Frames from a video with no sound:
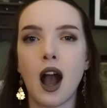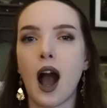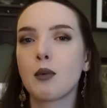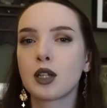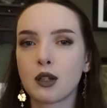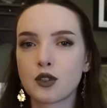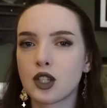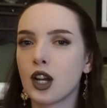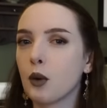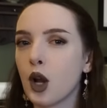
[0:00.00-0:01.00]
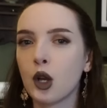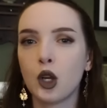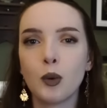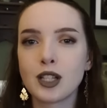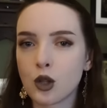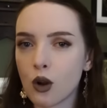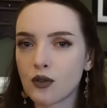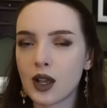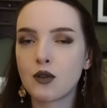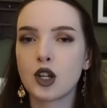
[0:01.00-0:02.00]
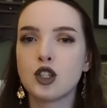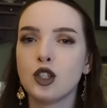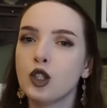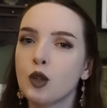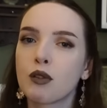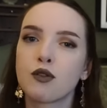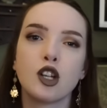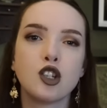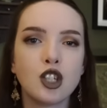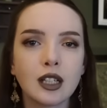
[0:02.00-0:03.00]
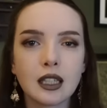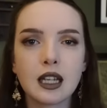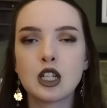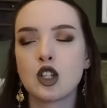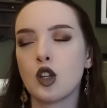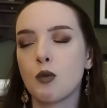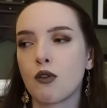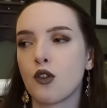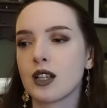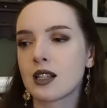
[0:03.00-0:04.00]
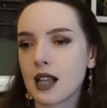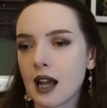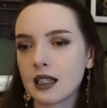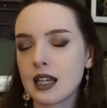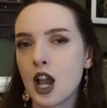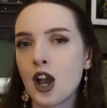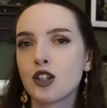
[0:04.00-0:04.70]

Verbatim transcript: I would love to know, who is your favourite? Do you prefer Gillian? Do you prefer Sally?